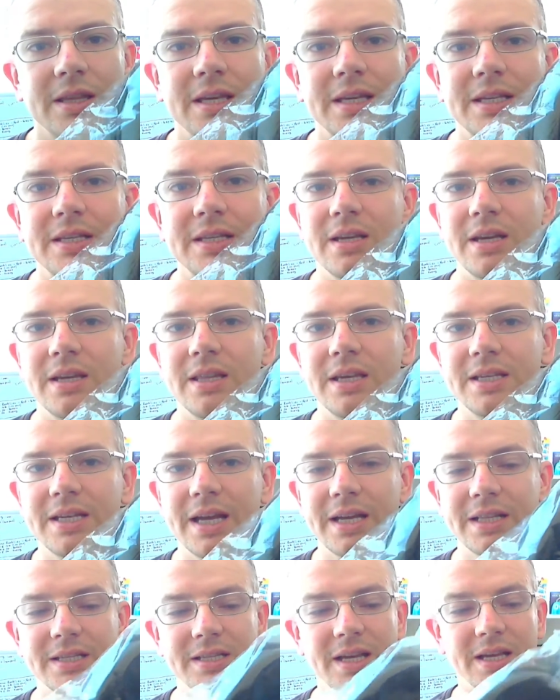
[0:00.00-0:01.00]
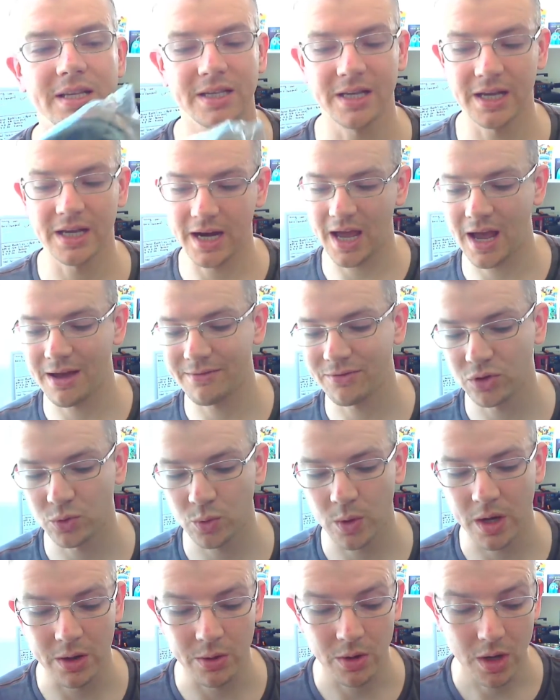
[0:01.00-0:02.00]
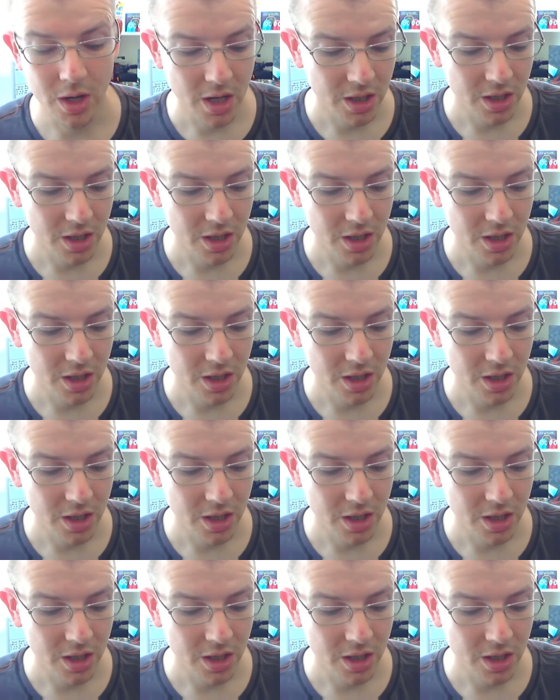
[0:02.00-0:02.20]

these headsets are going to have as well.